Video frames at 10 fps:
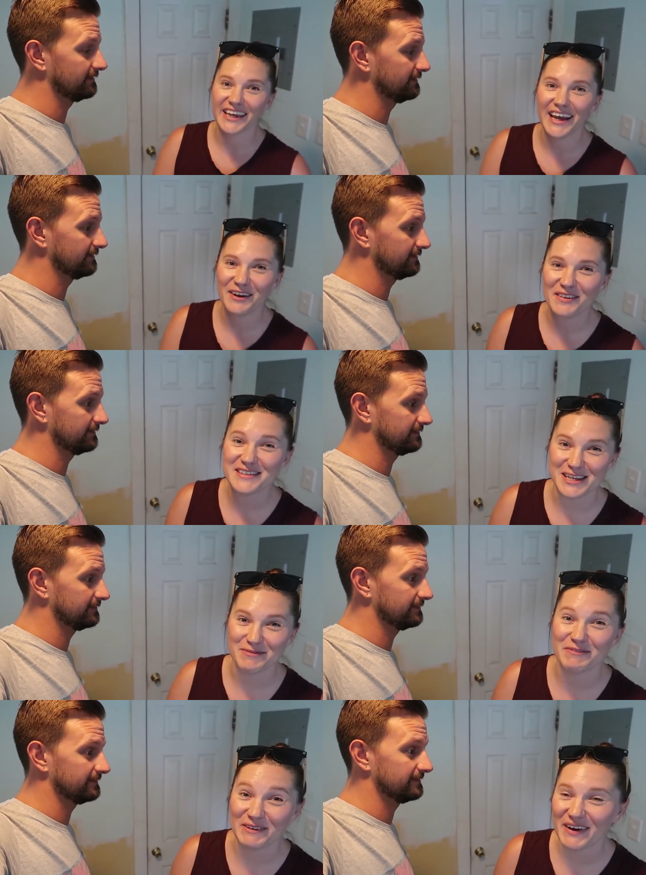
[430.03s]
Speaker 1: Like, I know that
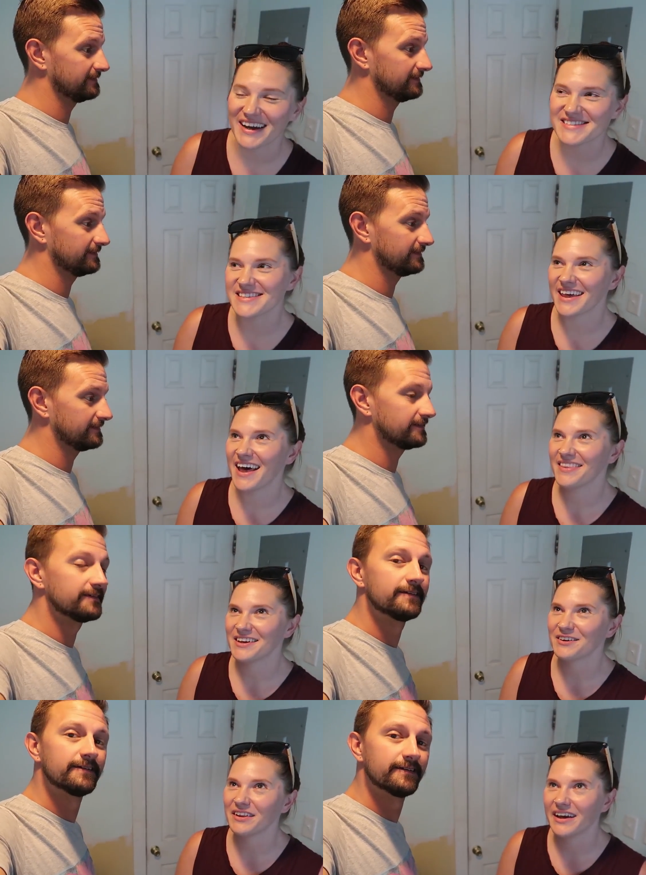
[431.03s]
some of you guys say that
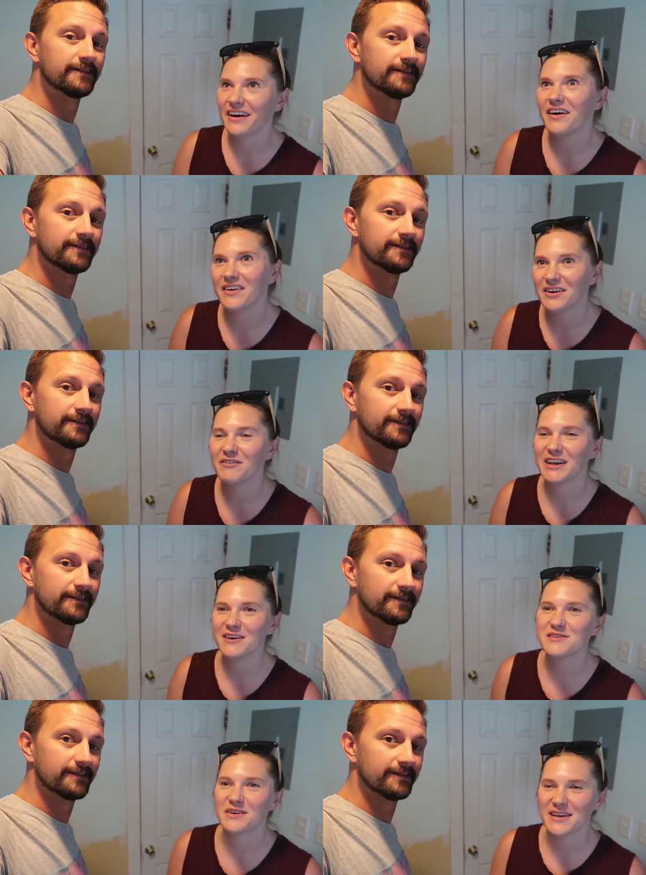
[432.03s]
you're like, oh, your
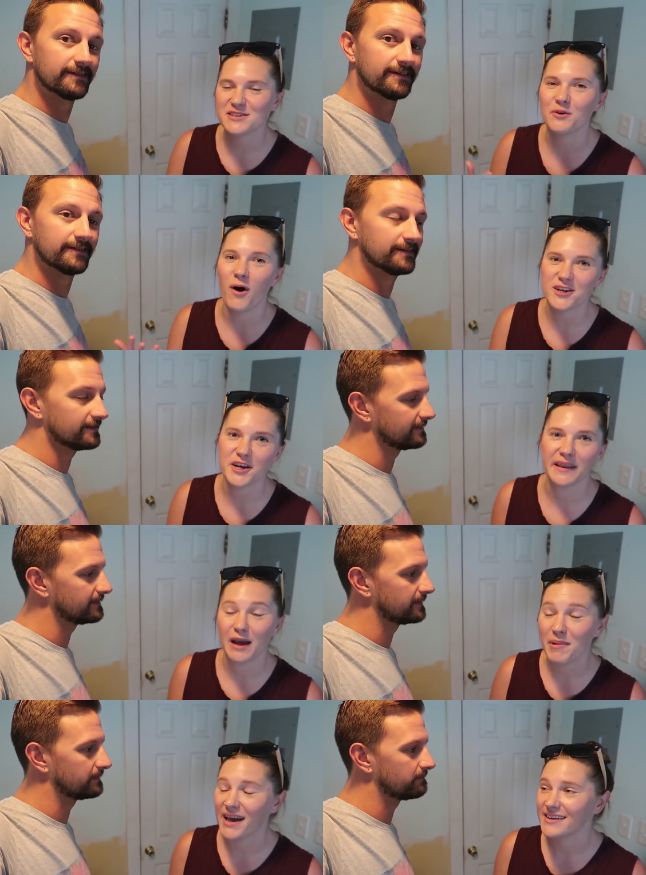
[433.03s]
videos are nice to watch on like
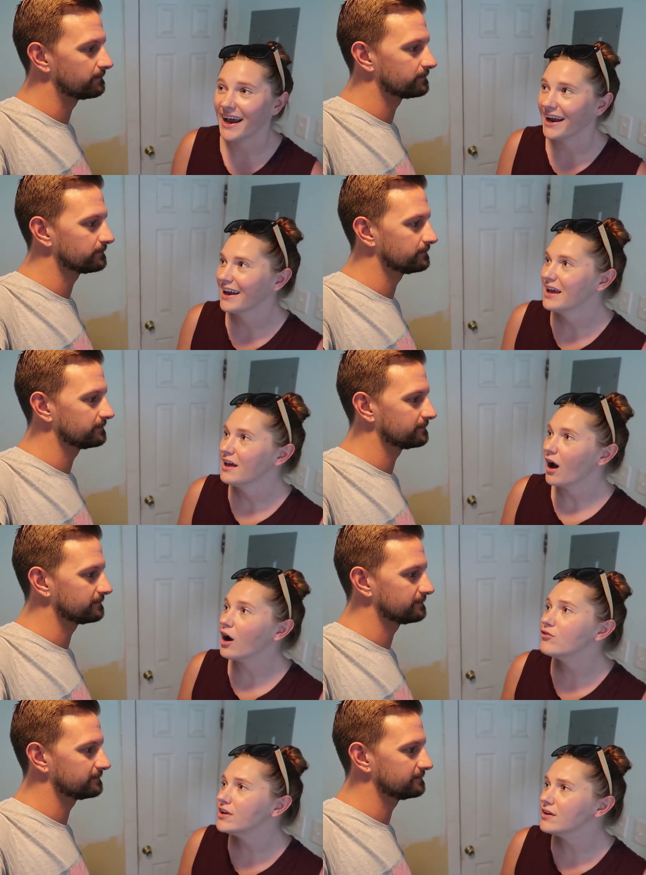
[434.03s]
a bad day.
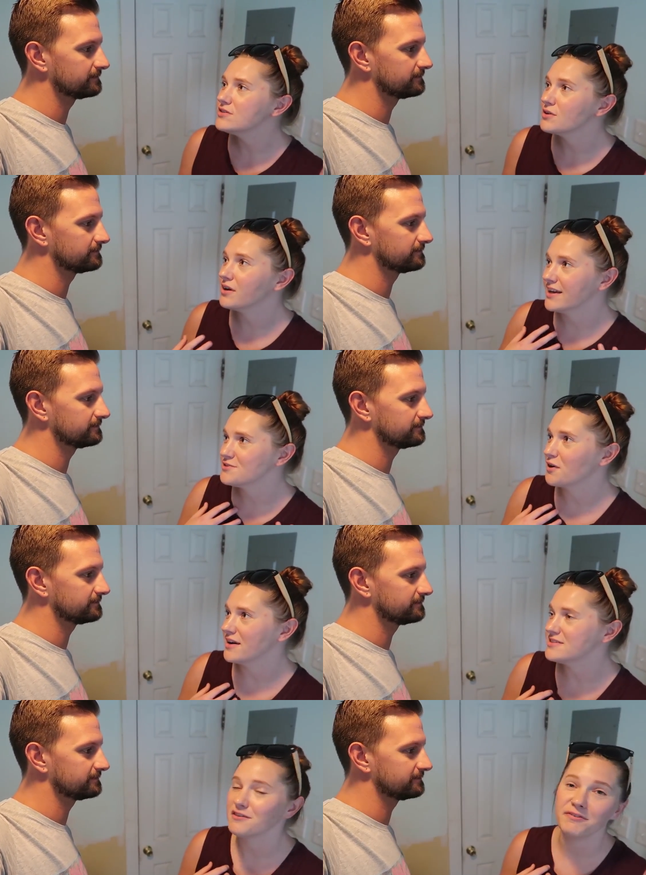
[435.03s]
Our videos are nice for
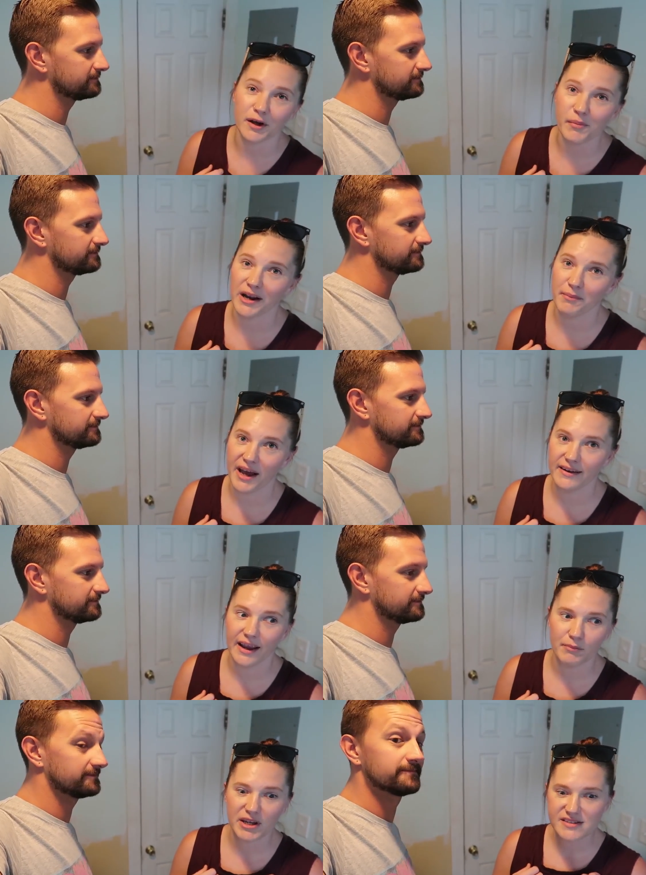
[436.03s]
us to film on a bad
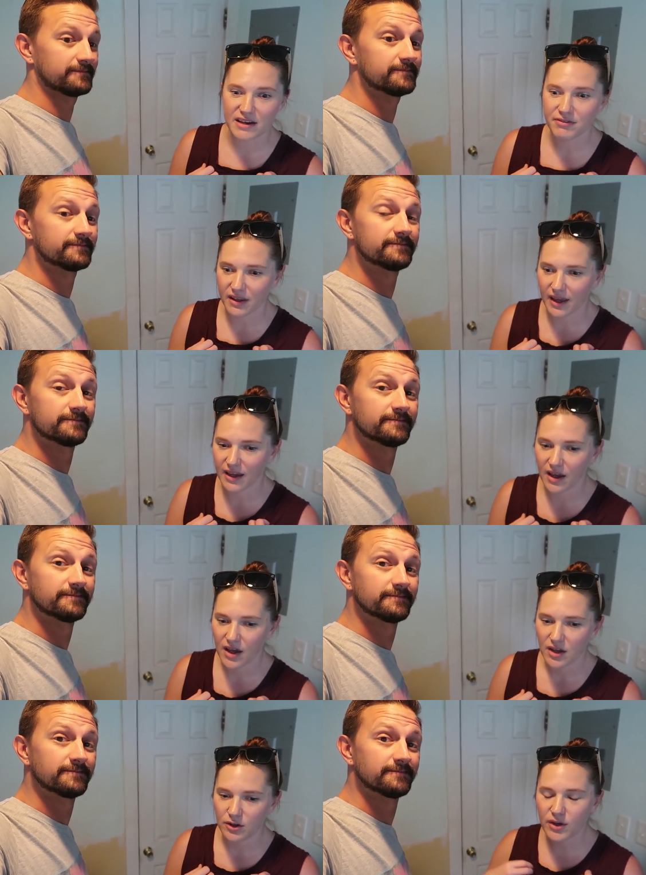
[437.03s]
day because I feel like
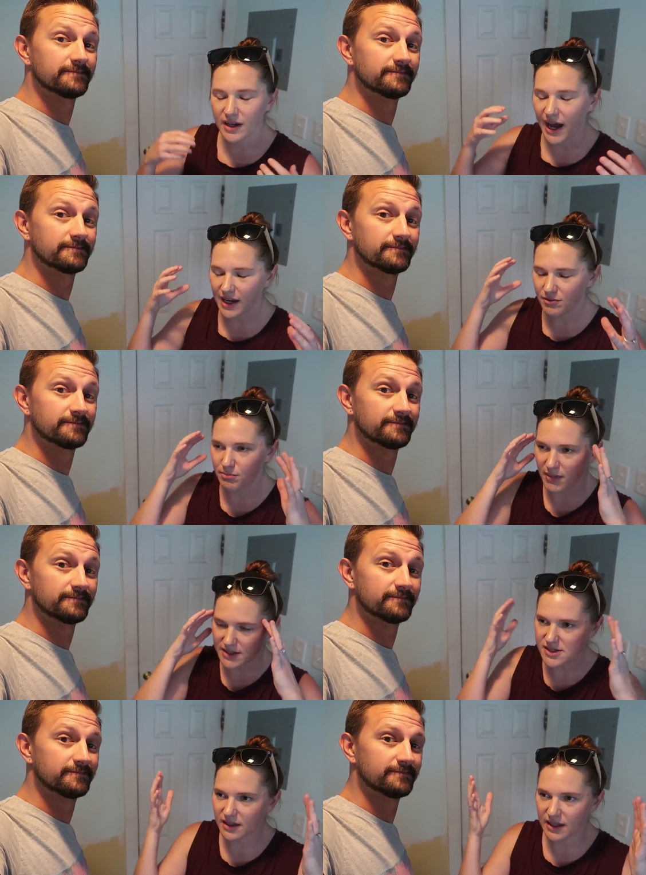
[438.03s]
you can kind of
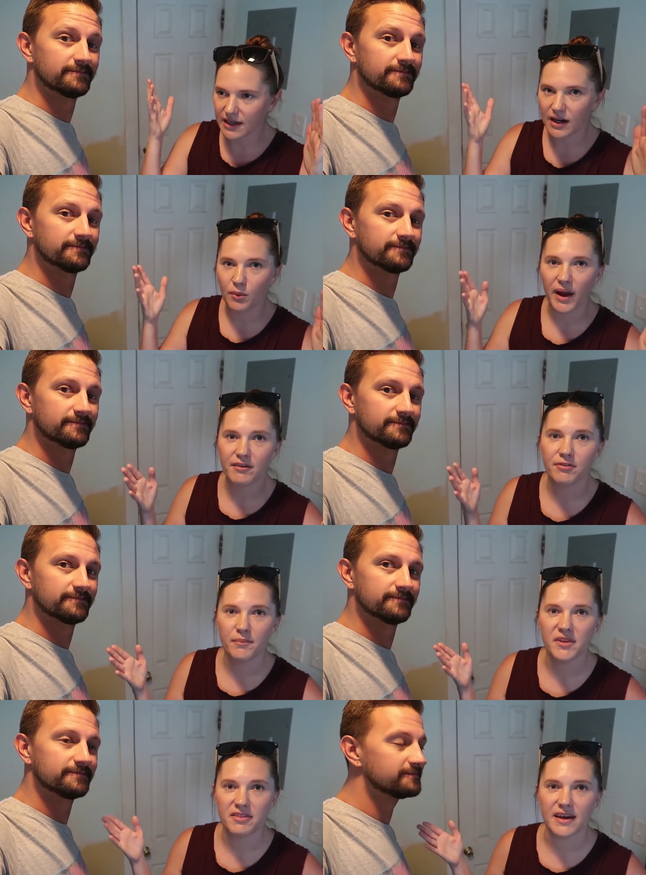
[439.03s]
mentally get away
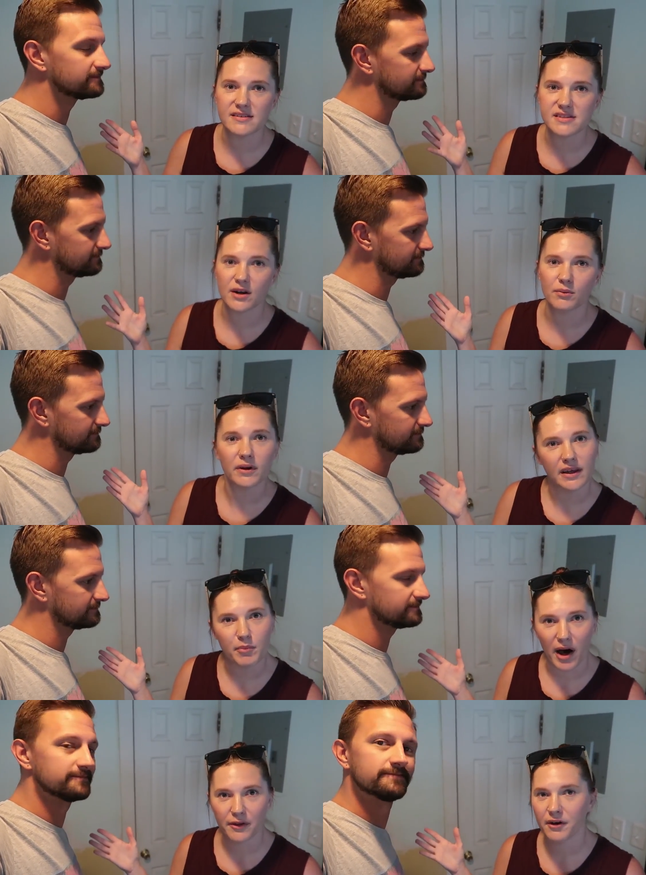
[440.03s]
from the things that are really
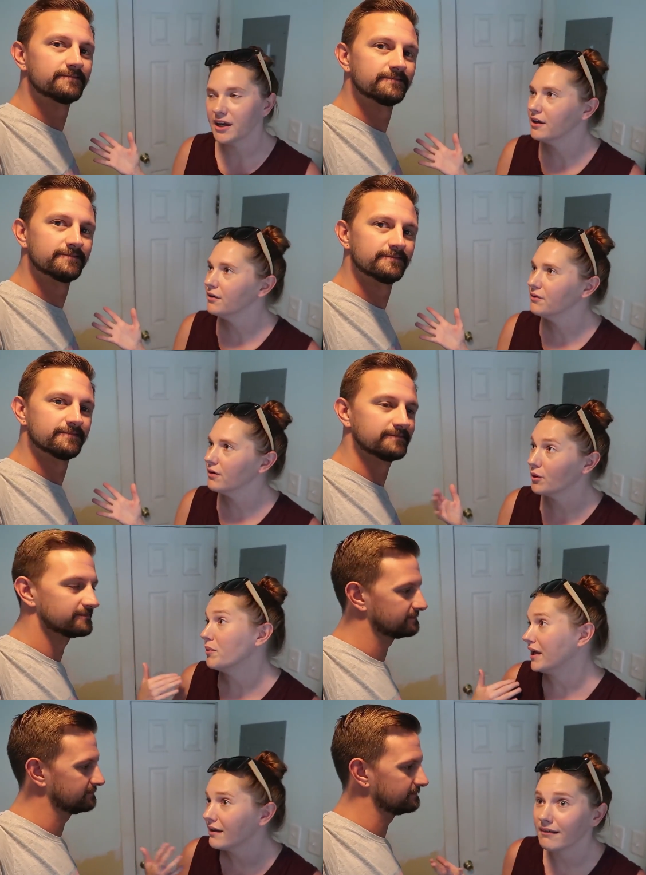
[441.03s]
bothering you, or
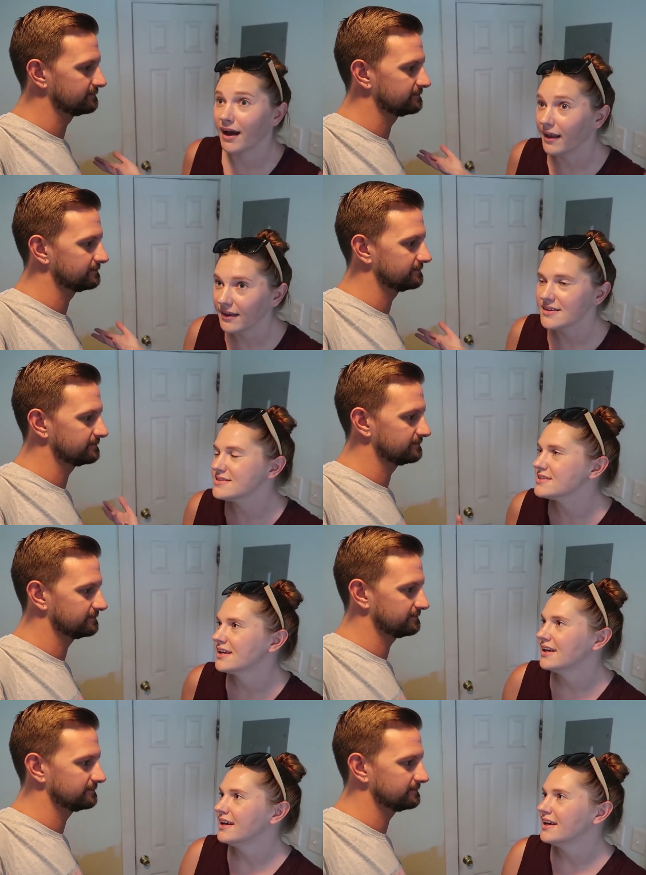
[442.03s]
me at least.